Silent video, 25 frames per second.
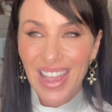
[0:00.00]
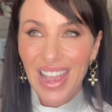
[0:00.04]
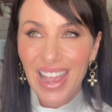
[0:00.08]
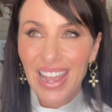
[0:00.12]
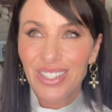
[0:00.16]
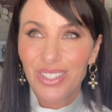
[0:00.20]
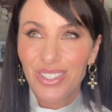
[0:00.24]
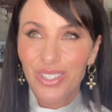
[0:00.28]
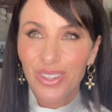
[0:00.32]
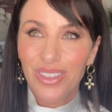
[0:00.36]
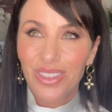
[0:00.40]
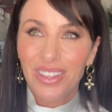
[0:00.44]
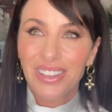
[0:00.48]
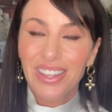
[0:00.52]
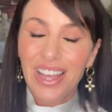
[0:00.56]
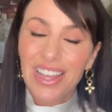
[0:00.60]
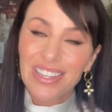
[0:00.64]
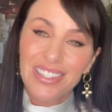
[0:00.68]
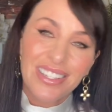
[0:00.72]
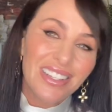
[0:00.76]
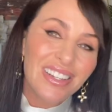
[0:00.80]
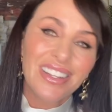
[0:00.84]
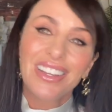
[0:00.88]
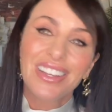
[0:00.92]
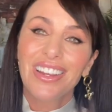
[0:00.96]
And so the
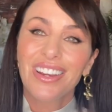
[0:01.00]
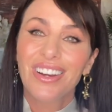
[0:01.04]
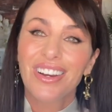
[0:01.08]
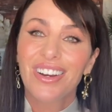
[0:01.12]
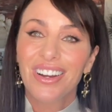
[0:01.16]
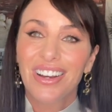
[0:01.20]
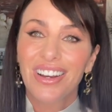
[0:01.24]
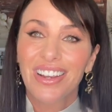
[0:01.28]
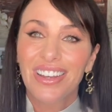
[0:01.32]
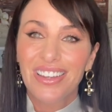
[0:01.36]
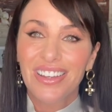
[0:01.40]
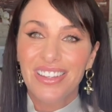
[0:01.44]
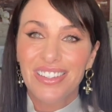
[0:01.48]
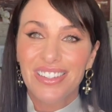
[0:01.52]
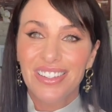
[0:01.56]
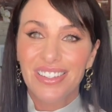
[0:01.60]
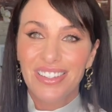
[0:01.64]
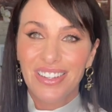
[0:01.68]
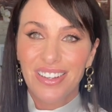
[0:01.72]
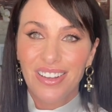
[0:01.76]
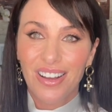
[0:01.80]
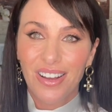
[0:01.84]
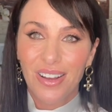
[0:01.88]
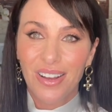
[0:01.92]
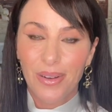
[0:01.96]
lesson here
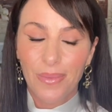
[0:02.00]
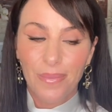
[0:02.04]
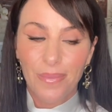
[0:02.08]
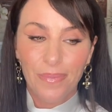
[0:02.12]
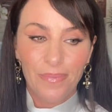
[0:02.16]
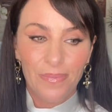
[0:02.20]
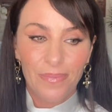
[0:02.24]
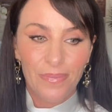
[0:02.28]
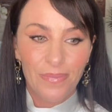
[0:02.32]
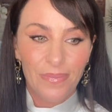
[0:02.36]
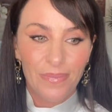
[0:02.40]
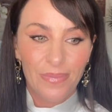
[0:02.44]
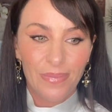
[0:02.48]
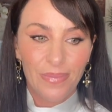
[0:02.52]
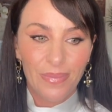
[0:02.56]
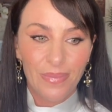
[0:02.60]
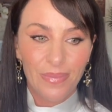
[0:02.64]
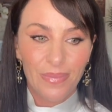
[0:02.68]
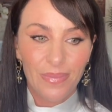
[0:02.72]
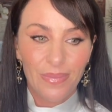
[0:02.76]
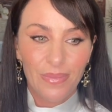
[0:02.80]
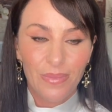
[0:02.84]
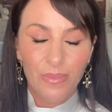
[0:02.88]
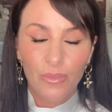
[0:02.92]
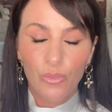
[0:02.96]
is um,
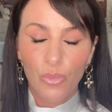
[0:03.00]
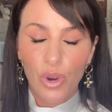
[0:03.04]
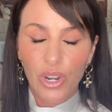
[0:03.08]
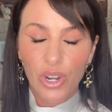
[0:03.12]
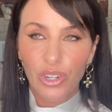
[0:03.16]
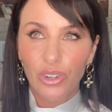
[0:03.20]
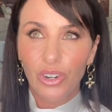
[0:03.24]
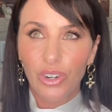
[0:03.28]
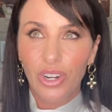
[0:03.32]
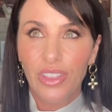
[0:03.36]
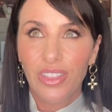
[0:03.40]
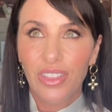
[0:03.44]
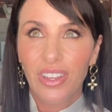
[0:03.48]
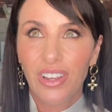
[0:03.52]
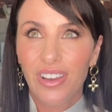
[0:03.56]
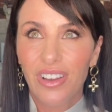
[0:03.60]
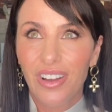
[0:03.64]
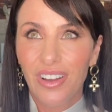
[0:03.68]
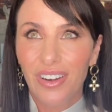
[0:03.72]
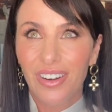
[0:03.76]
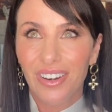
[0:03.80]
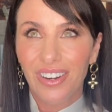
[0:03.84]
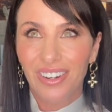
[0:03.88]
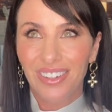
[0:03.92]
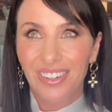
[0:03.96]
when you're in the
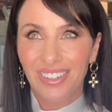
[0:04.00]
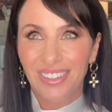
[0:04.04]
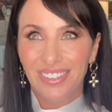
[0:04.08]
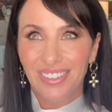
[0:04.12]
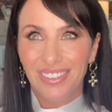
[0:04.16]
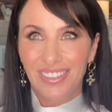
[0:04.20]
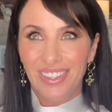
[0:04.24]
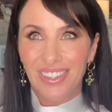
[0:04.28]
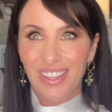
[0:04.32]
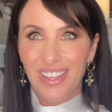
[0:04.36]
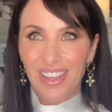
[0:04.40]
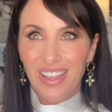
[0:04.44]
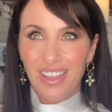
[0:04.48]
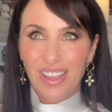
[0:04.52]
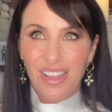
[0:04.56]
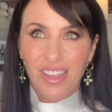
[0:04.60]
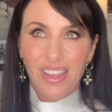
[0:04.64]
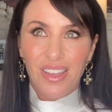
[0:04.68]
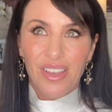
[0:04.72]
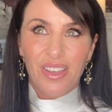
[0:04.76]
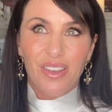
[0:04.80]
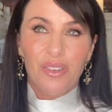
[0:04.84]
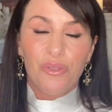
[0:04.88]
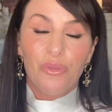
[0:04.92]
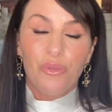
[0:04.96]
gutter,
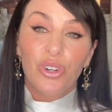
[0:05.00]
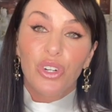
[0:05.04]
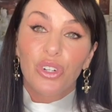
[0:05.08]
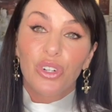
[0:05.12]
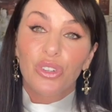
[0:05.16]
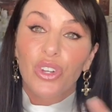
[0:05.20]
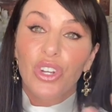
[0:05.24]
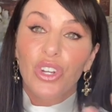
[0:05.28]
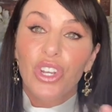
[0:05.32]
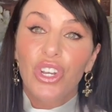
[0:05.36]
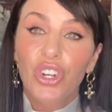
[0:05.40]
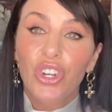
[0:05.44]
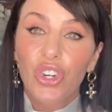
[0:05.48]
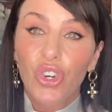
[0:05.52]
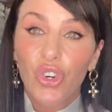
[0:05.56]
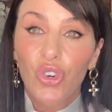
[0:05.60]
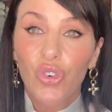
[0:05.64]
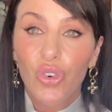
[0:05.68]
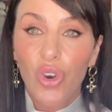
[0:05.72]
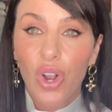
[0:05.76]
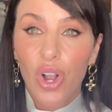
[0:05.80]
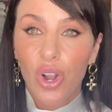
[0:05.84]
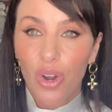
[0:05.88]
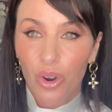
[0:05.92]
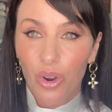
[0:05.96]
when you're looking to
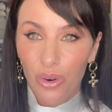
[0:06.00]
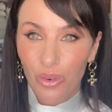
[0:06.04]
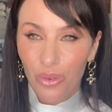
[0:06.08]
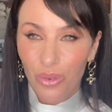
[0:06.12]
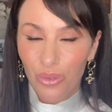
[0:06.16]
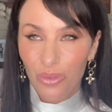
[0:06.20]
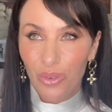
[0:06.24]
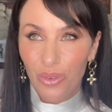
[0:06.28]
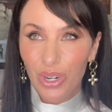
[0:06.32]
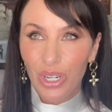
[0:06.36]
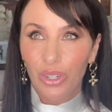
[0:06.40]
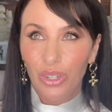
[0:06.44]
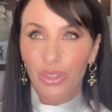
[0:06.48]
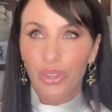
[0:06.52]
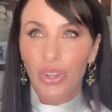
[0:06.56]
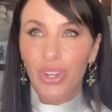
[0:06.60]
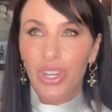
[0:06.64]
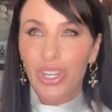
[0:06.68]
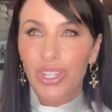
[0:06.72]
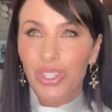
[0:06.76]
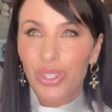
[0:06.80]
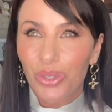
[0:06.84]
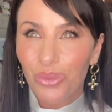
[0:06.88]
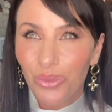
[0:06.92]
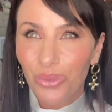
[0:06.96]
grow, when you're
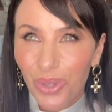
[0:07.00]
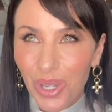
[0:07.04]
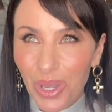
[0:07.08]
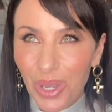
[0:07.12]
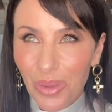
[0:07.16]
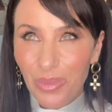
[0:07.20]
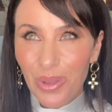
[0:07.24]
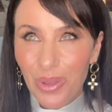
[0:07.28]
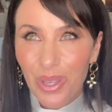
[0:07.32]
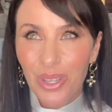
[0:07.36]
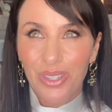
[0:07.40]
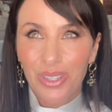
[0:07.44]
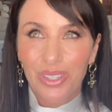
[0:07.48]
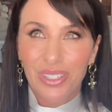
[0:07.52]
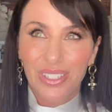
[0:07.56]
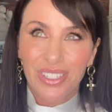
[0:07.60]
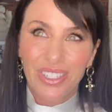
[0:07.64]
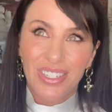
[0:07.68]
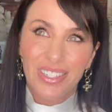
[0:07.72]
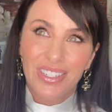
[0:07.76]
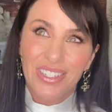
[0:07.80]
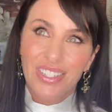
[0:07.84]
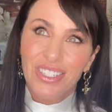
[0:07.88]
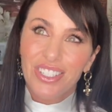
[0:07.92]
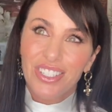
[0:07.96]
looking to rebuild,
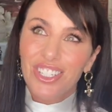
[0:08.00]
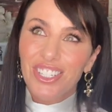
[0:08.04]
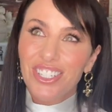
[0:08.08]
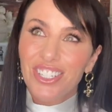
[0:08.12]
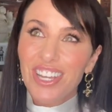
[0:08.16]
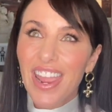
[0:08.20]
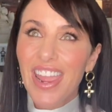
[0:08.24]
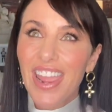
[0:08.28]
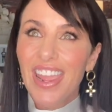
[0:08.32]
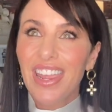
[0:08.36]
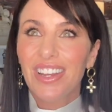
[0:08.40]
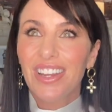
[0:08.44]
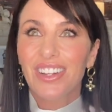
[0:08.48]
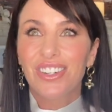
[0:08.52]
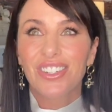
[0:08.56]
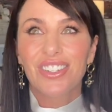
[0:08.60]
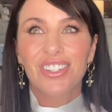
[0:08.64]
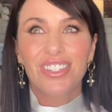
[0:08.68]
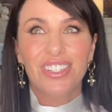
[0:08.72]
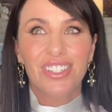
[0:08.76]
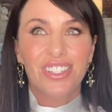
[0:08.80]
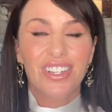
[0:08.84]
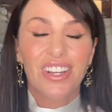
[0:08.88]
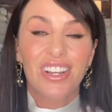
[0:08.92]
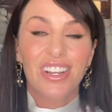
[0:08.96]
to
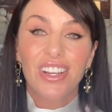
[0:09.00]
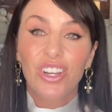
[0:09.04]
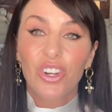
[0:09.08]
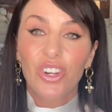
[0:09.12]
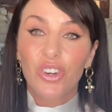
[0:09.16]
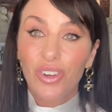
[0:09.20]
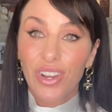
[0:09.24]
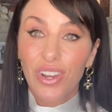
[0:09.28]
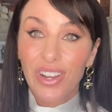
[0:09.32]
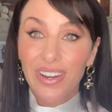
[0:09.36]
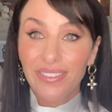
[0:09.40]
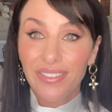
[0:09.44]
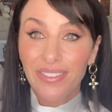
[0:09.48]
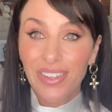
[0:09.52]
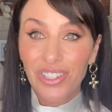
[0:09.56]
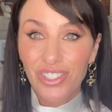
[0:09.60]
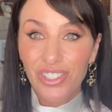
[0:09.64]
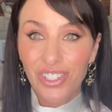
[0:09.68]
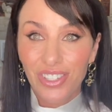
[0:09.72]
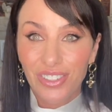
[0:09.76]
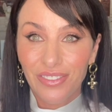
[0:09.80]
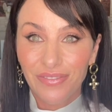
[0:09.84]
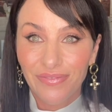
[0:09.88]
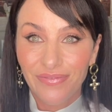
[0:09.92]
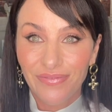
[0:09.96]
change, create a
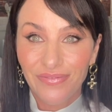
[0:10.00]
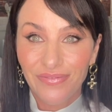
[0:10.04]
vision.